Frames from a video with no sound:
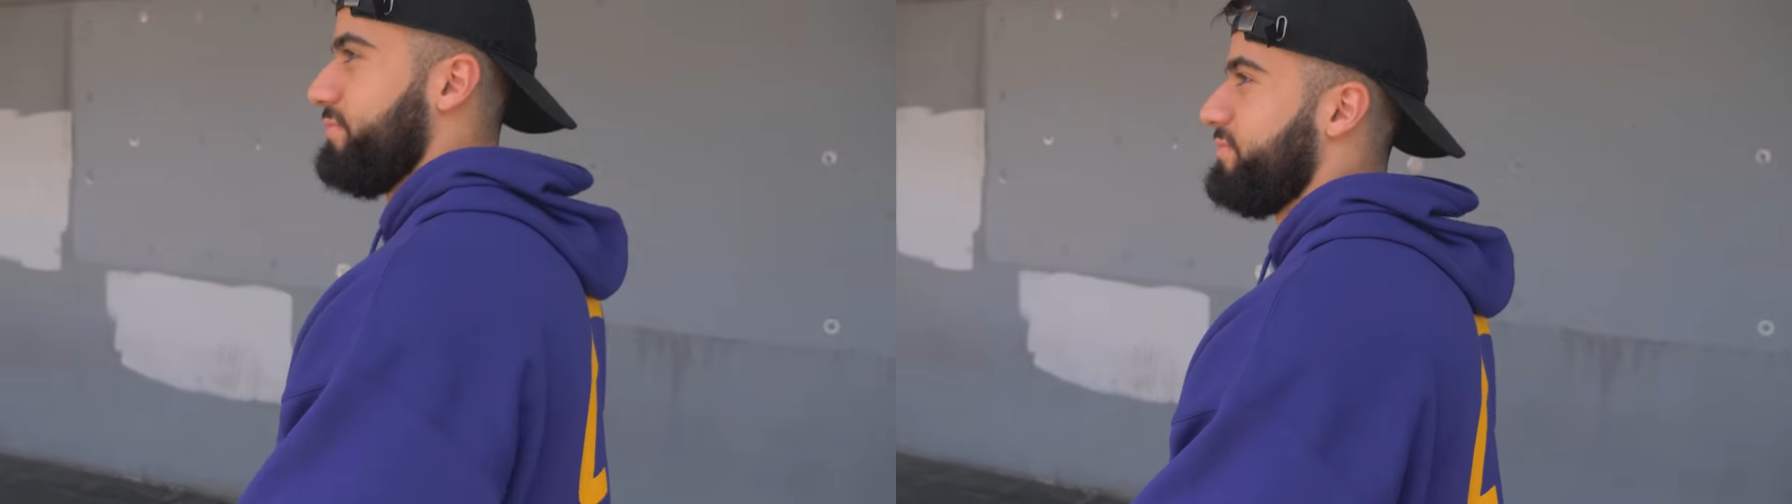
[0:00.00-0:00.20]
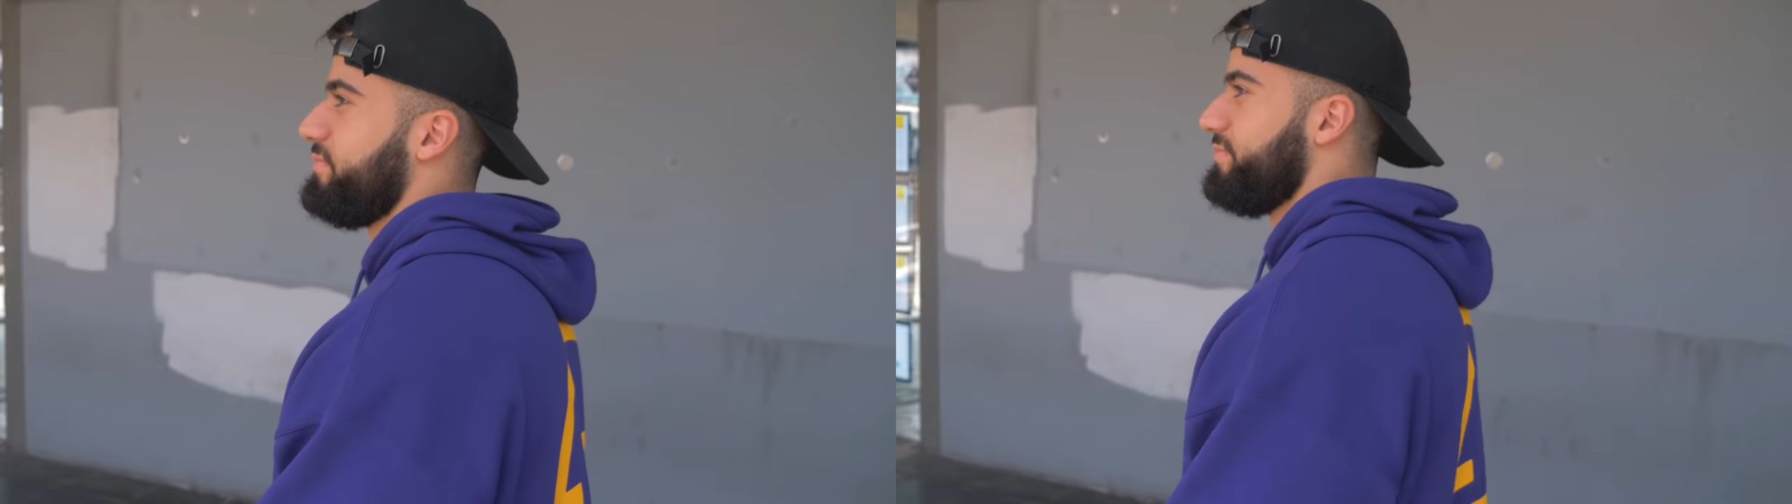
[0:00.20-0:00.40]

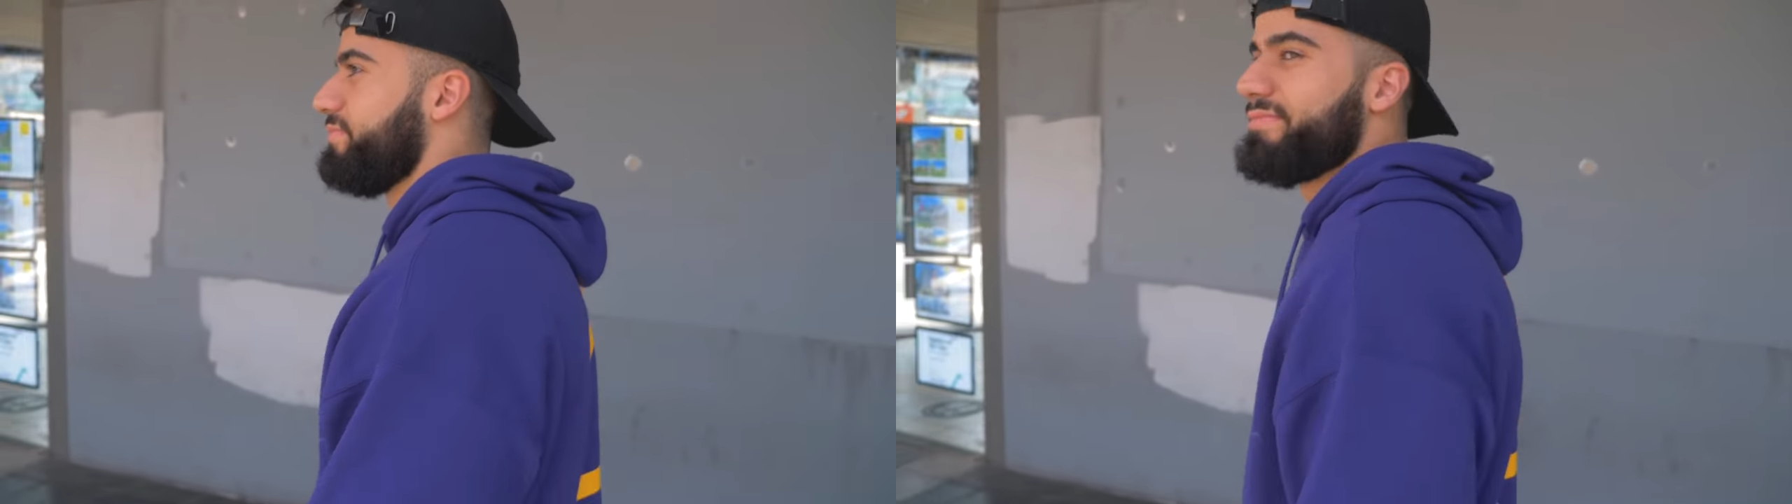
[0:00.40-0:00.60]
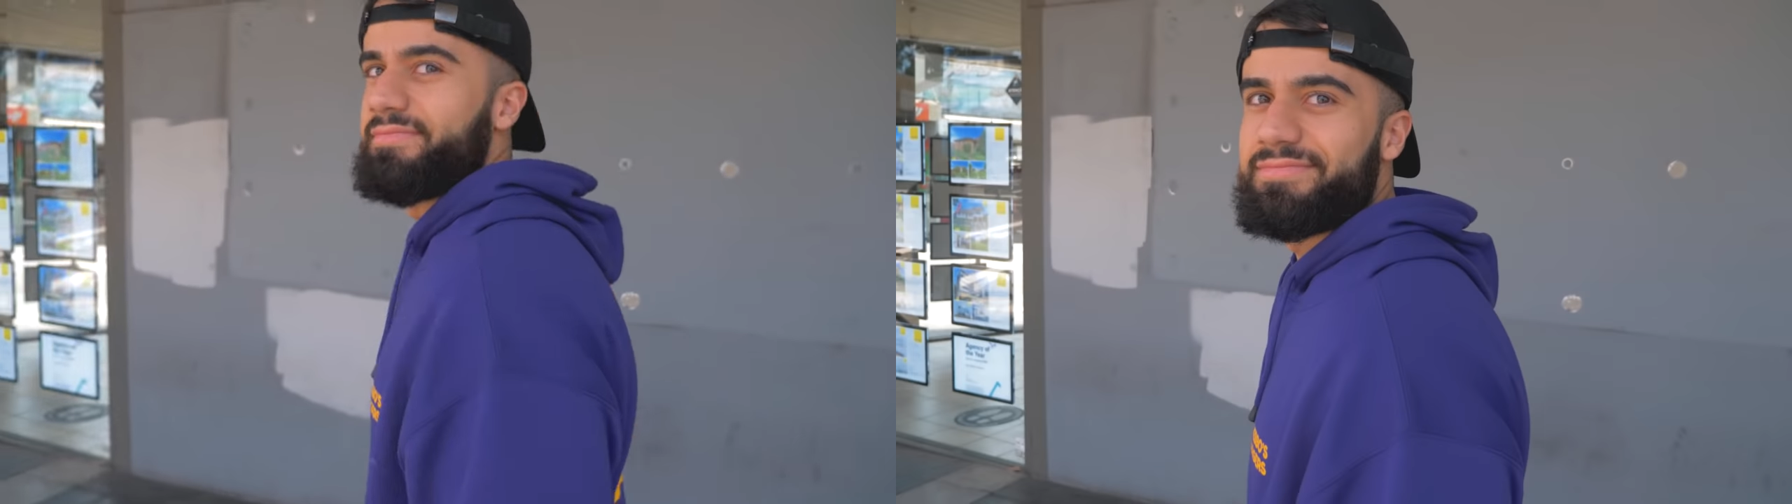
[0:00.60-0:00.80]
Hey Trevor,
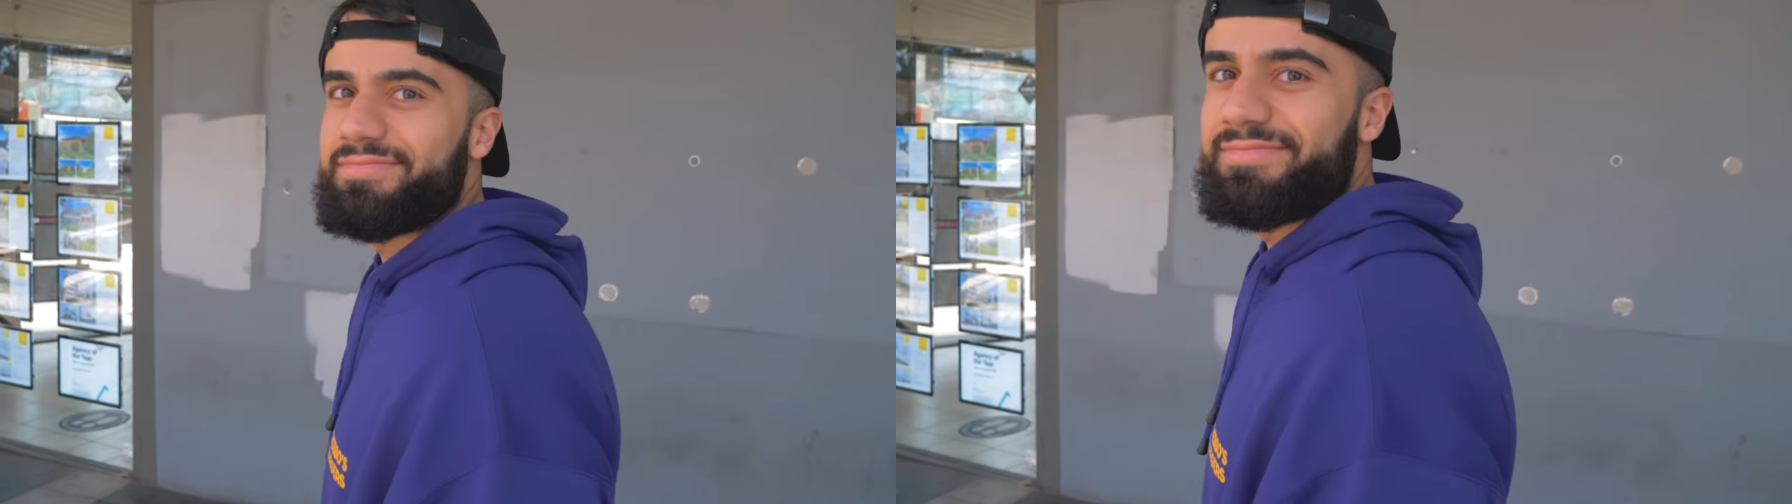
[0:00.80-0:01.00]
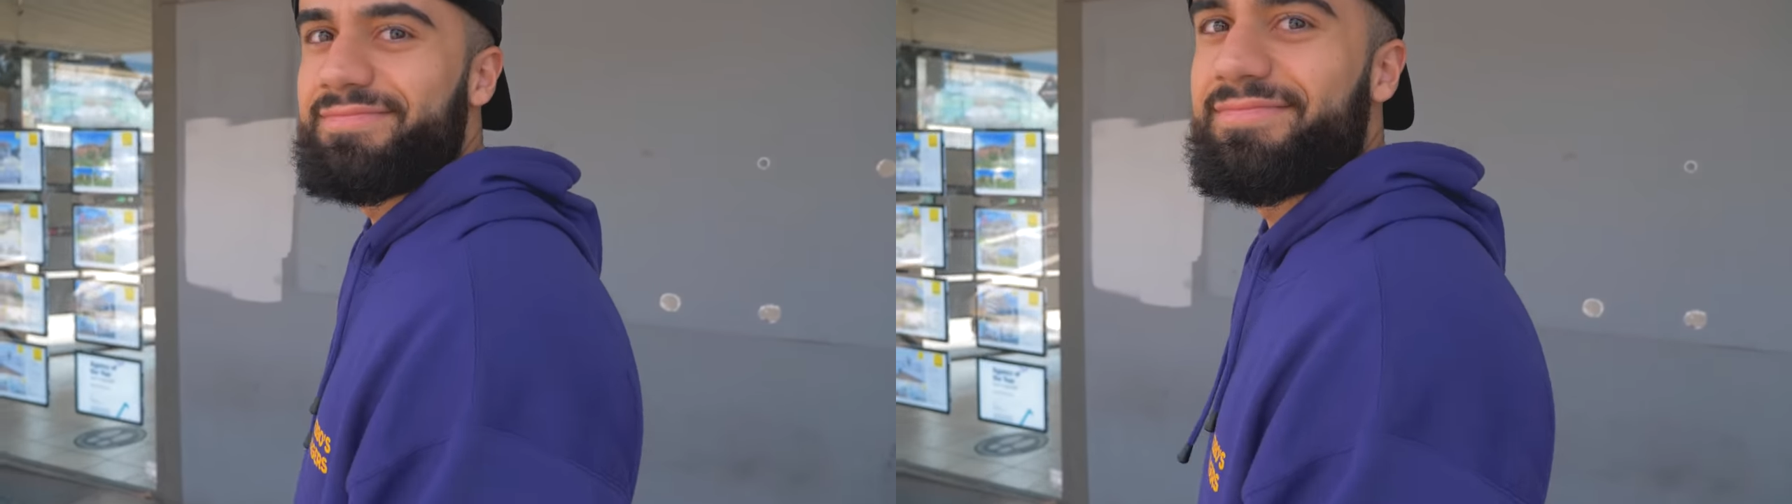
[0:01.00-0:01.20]
this is
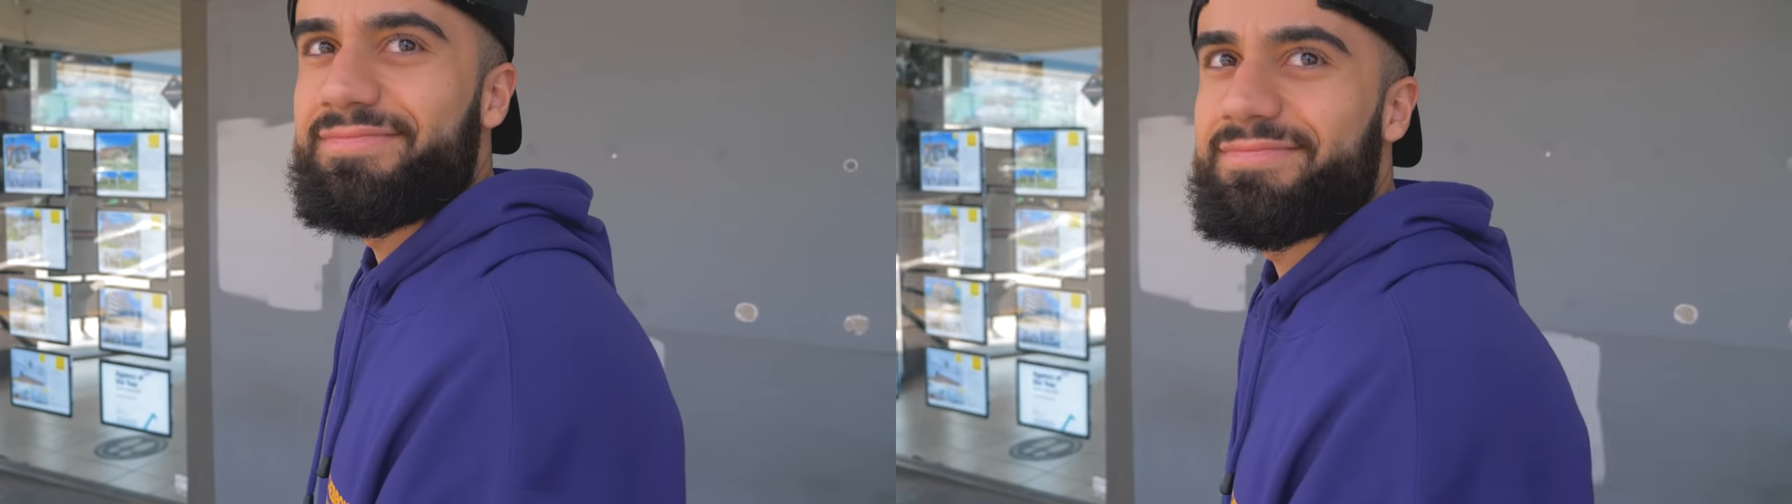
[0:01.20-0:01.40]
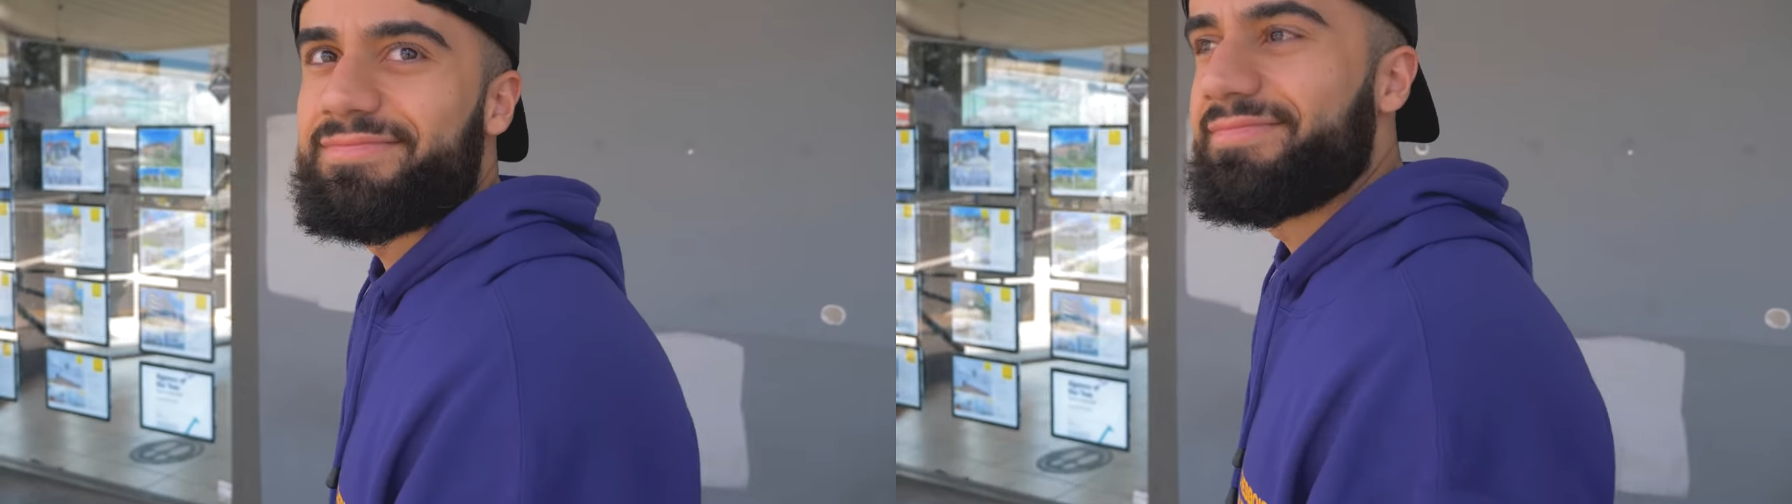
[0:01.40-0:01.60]
recording,
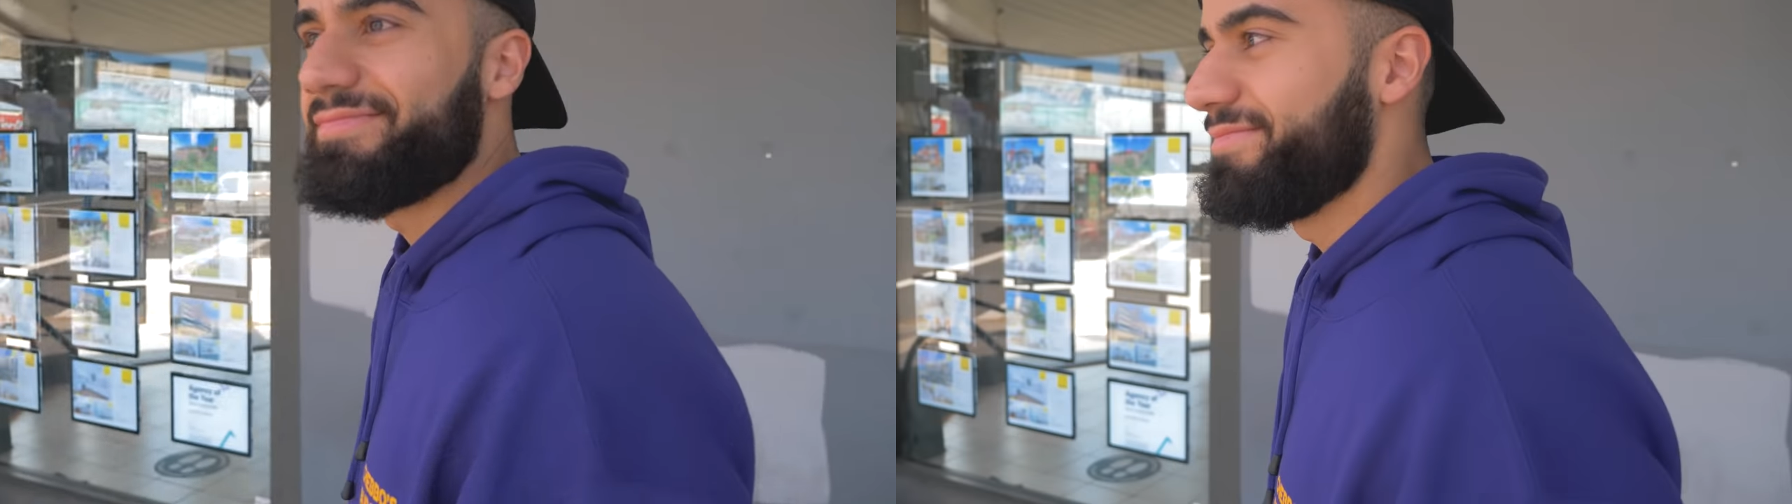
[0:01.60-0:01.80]
but uh,